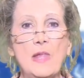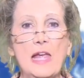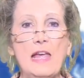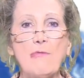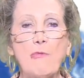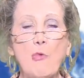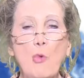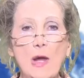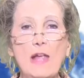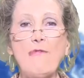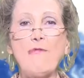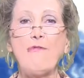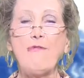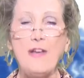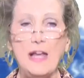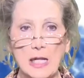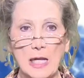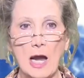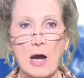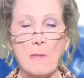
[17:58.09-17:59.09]
If we
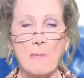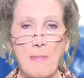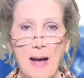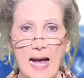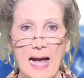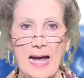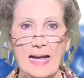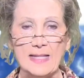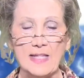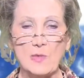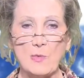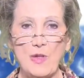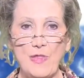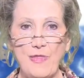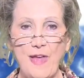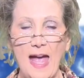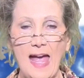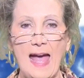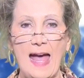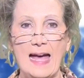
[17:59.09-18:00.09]
fill our minds with
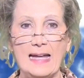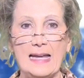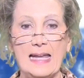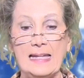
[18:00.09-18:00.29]
that